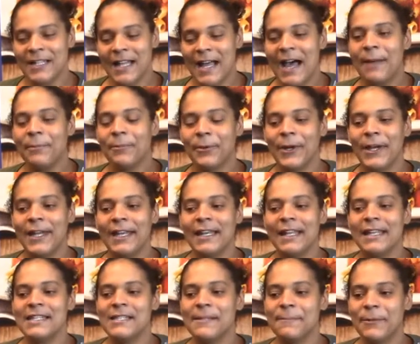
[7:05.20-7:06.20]
operating it
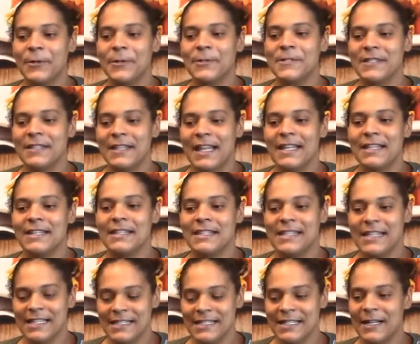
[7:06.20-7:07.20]
is the person that
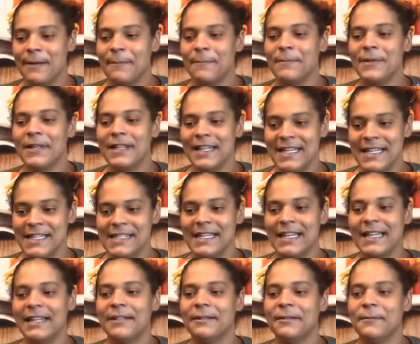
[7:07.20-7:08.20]
sets it up, cleans
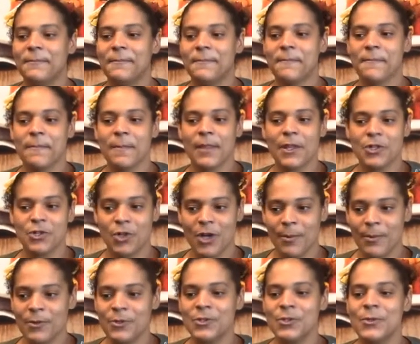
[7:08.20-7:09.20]
it,
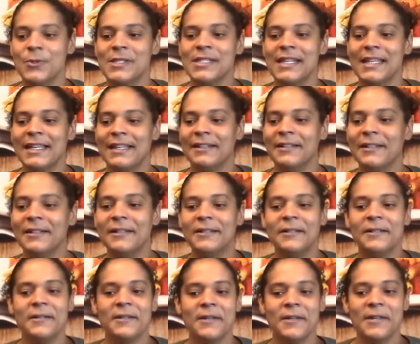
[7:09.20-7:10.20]
troubleshoots it,
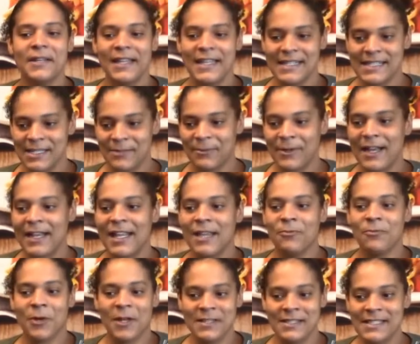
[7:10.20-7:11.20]
gets it ready,
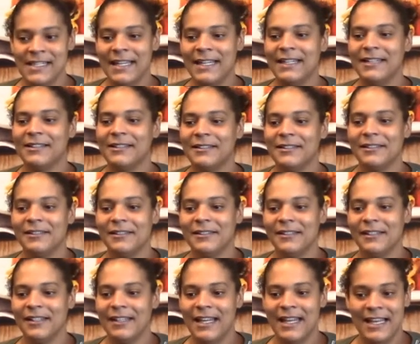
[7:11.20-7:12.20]
runs it,
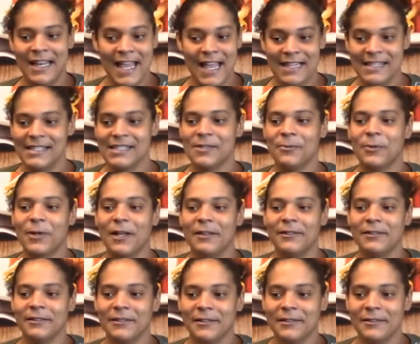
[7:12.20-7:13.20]
and ends the
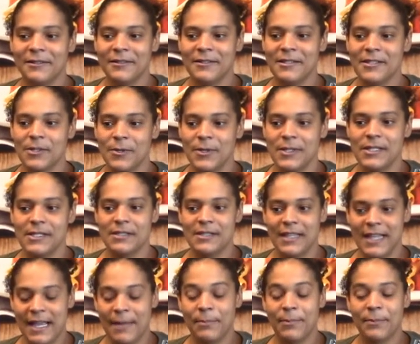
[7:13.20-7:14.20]
run. So it's
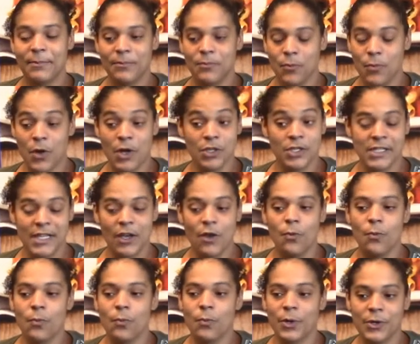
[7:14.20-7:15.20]
that one single
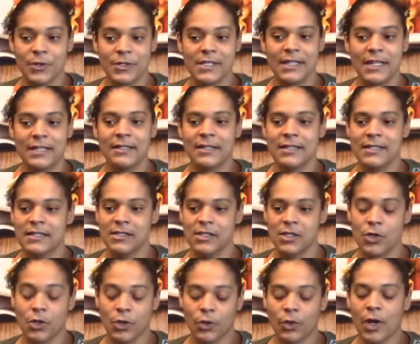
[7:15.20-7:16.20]
person that does it. So
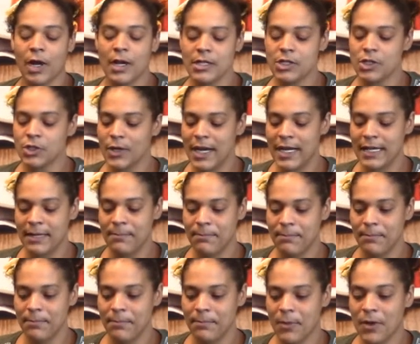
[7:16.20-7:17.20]
you're
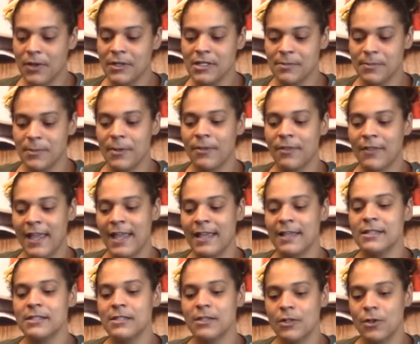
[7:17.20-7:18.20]
cross-training multiple
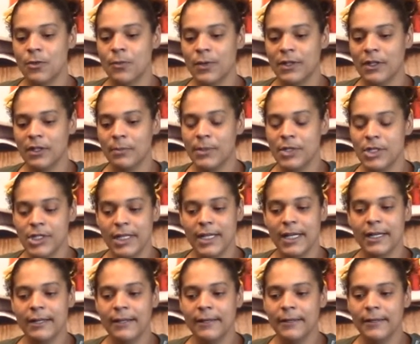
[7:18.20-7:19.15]
things to do with your machine.